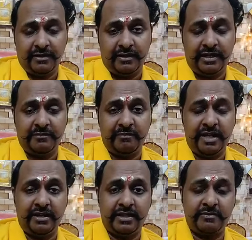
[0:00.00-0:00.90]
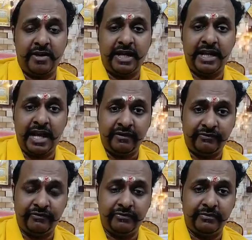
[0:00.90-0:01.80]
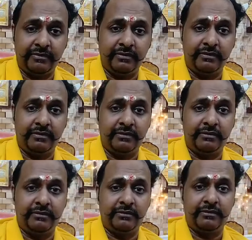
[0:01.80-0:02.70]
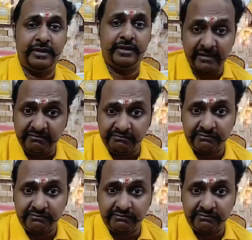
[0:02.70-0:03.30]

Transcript: It makes my life dead.